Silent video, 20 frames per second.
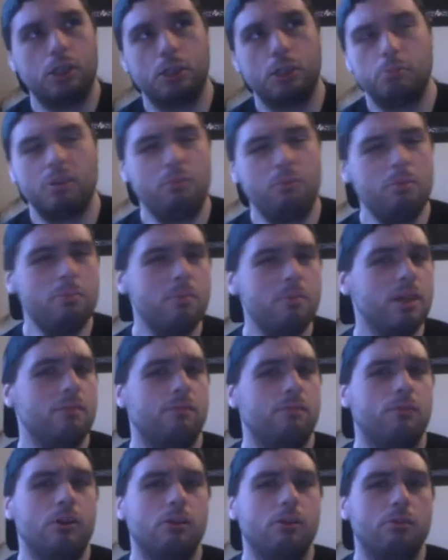If you've been
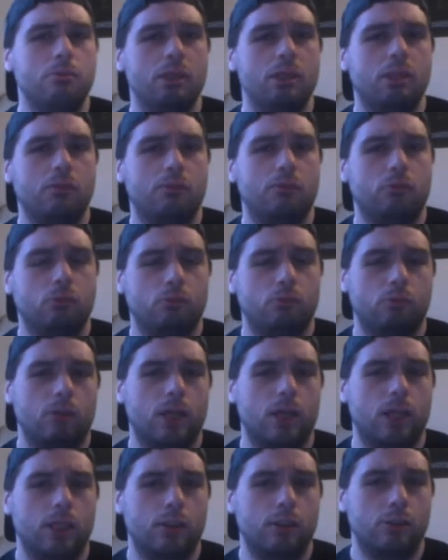following me for a
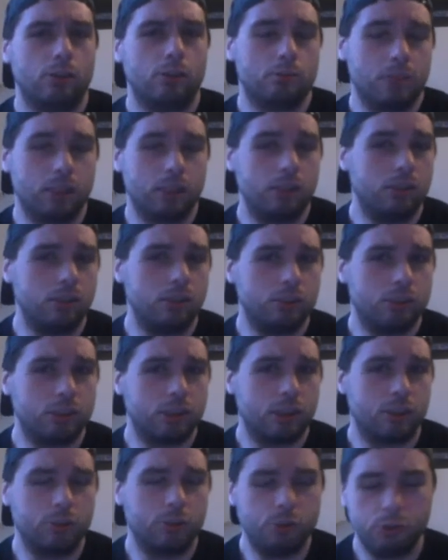while on my other
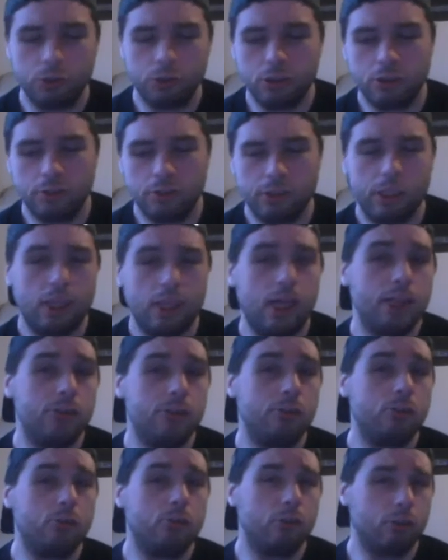channel, you know that I
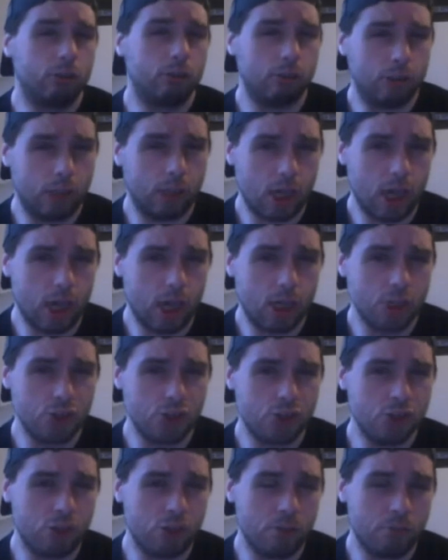do a lot of
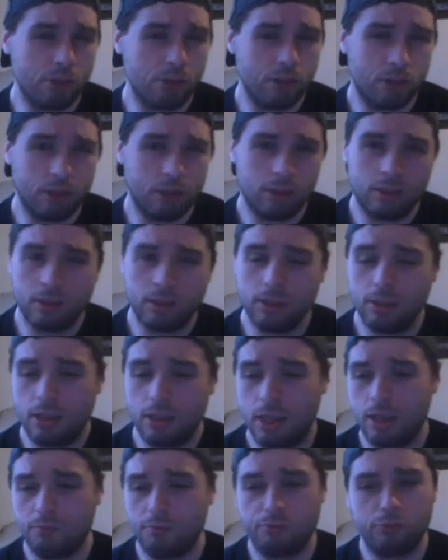shopping
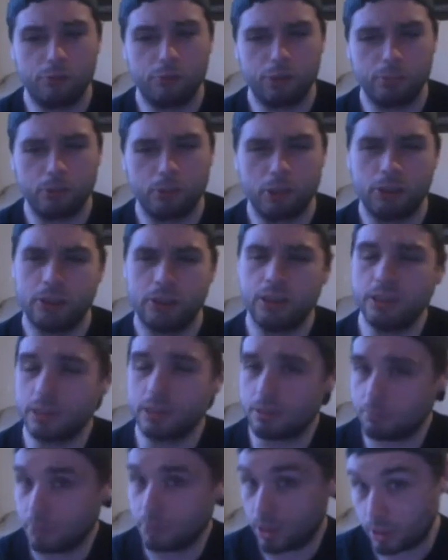at flea markets
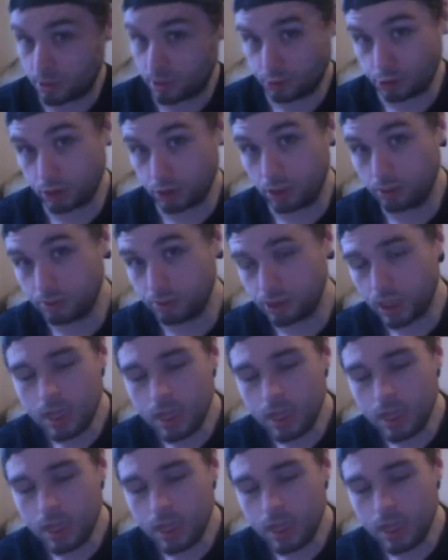and pawn shops.